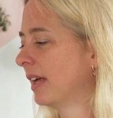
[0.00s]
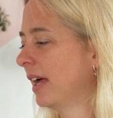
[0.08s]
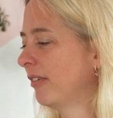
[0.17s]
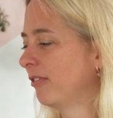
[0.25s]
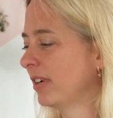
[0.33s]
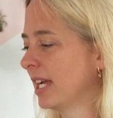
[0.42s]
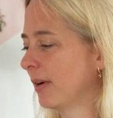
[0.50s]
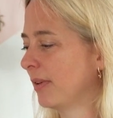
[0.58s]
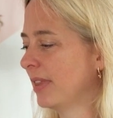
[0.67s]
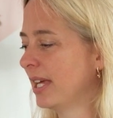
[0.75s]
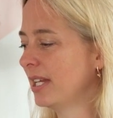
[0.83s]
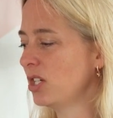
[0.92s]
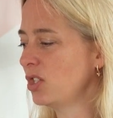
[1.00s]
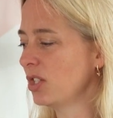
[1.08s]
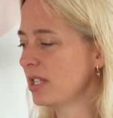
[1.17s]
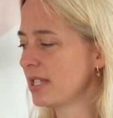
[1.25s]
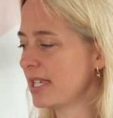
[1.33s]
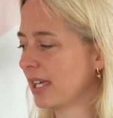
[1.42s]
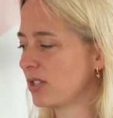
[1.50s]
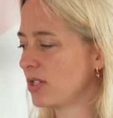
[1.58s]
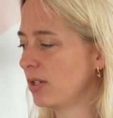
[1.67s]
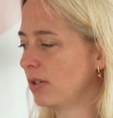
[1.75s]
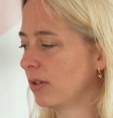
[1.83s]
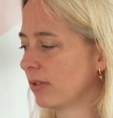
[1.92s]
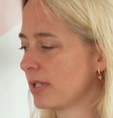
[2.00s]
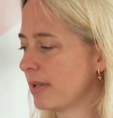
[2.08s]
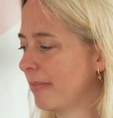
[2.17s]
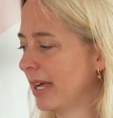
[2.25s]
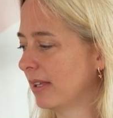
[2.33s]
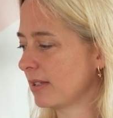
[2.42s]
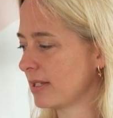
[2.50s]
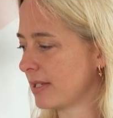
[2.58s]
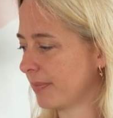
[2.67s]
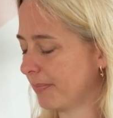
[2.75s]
every now and then, it shouldn't take too long to melt.